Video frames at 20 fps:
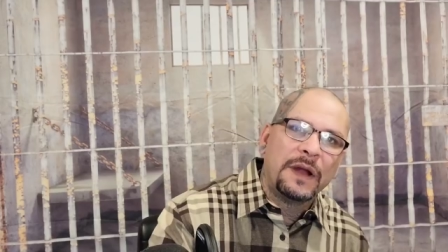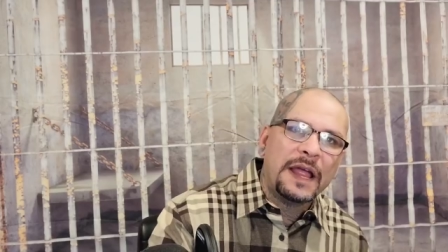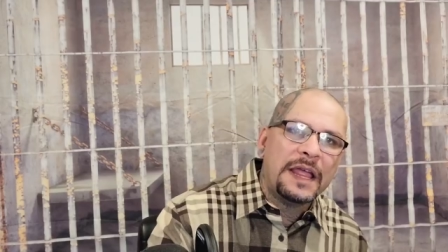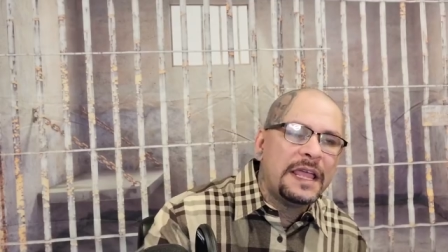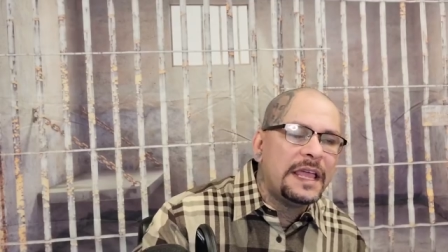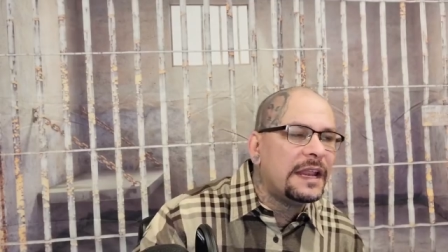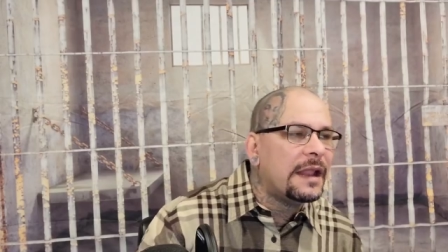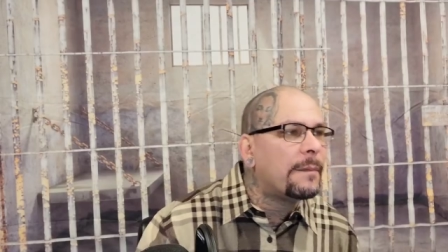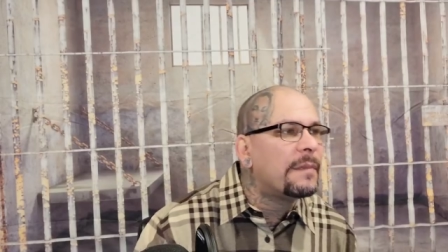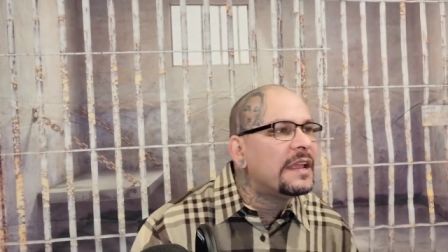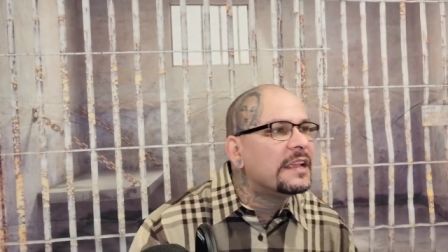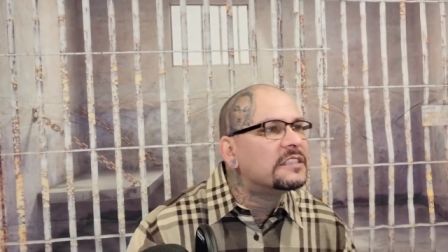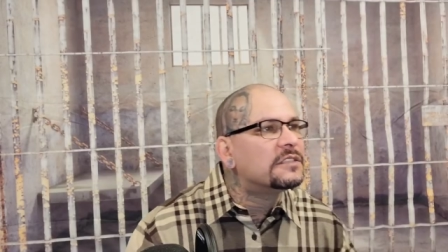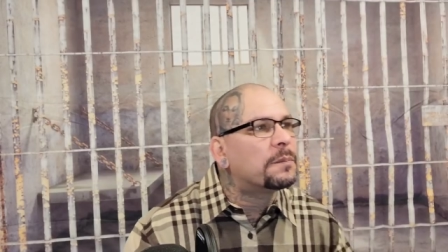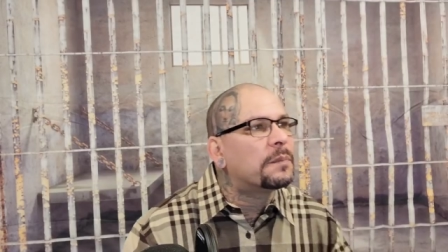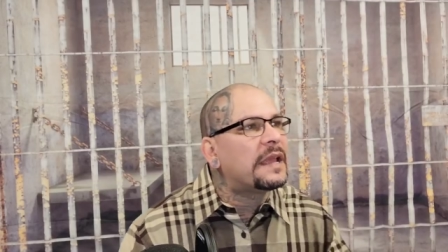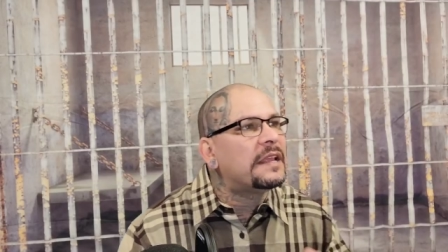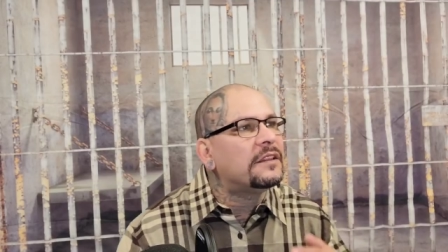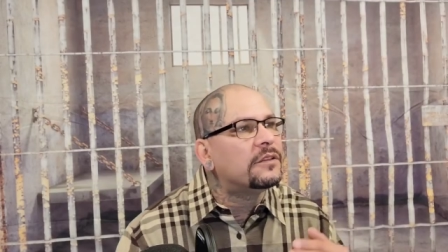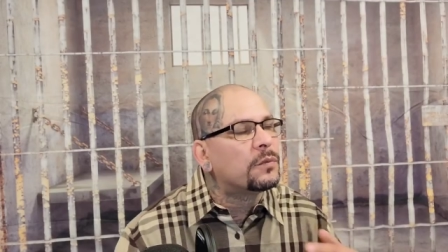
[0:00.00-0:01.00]
right? And I'm gonna
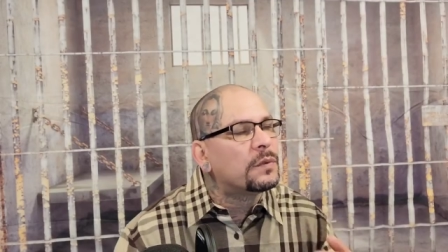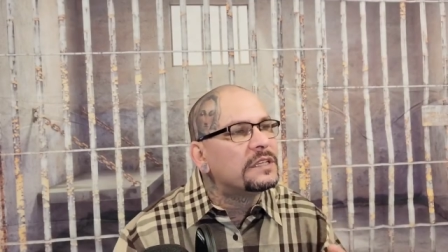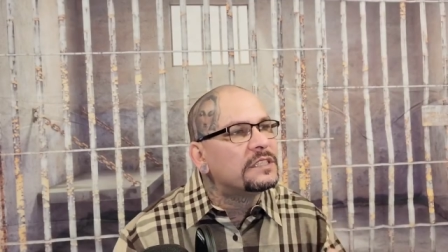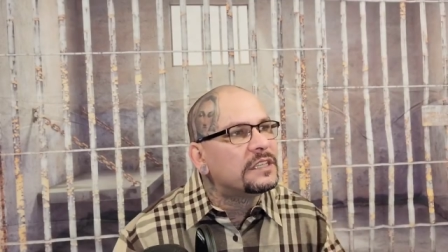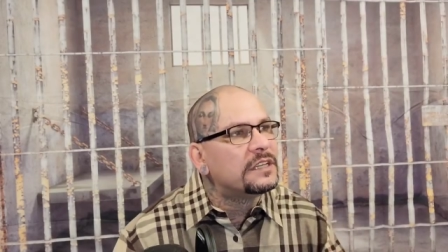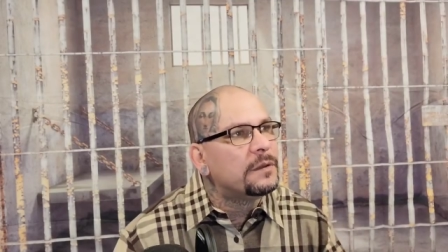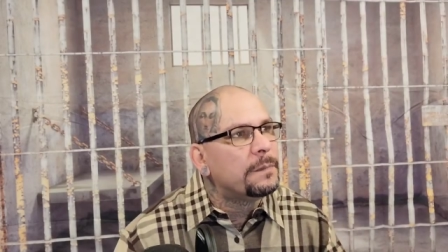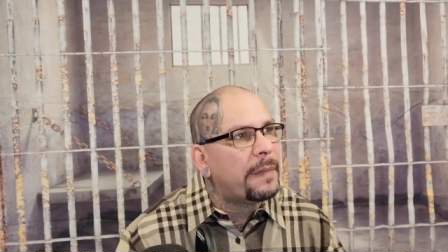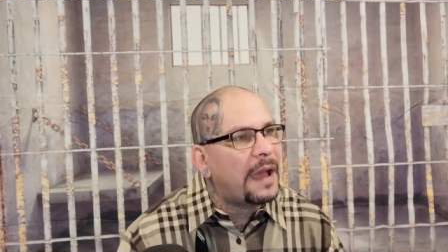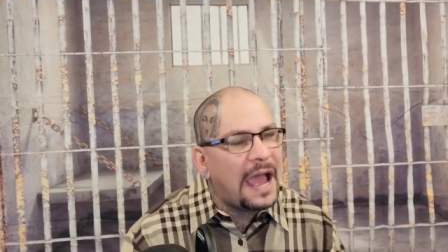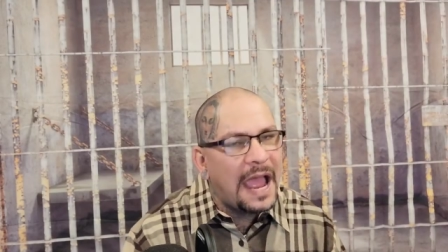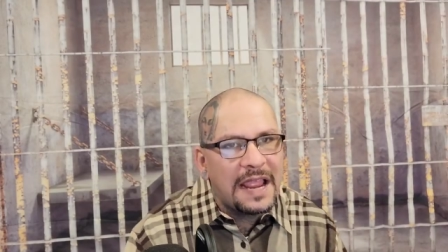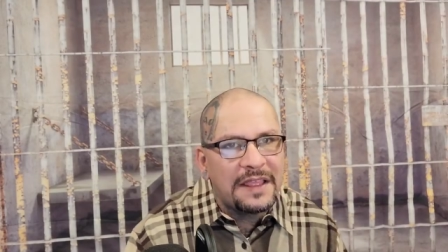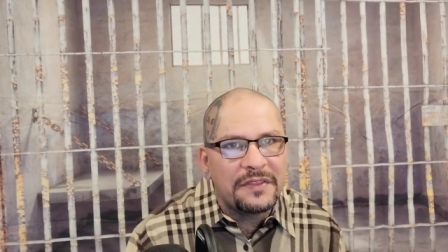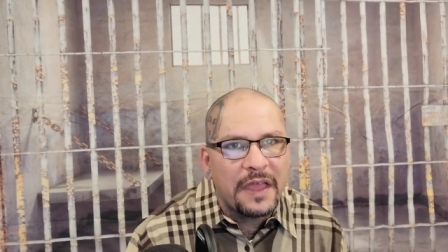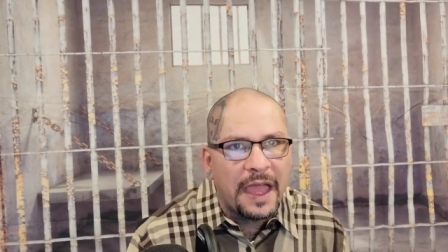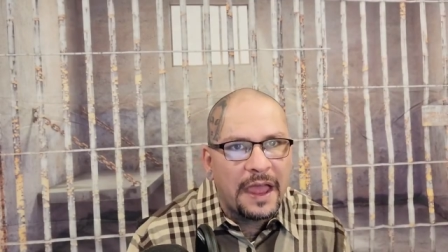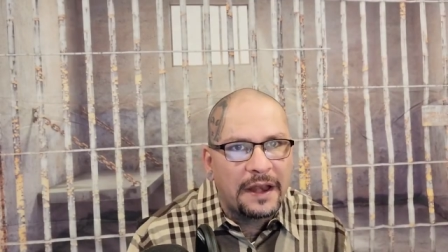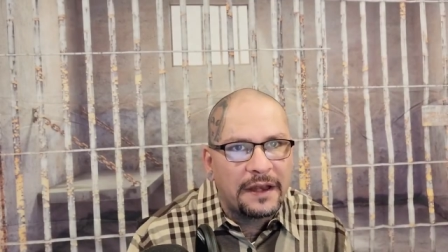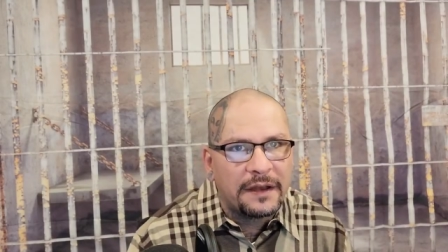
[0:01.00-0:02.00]
explain the reasoning
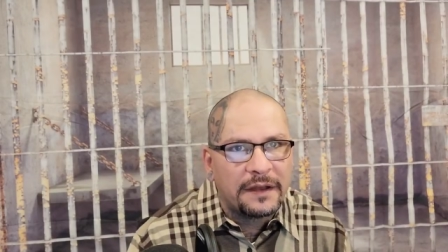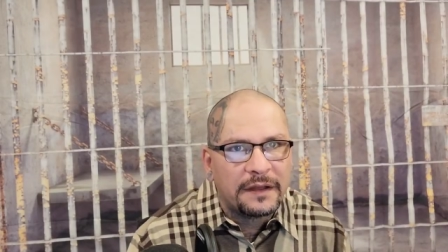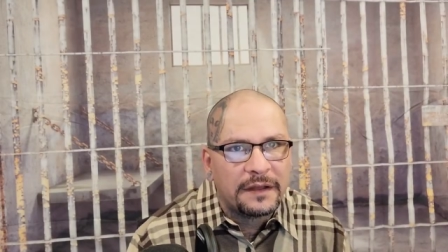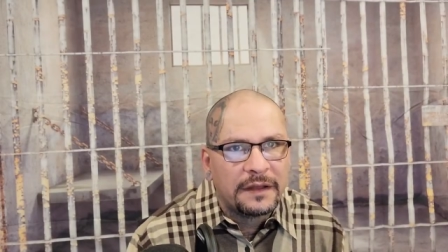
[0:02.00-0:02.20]
behind that.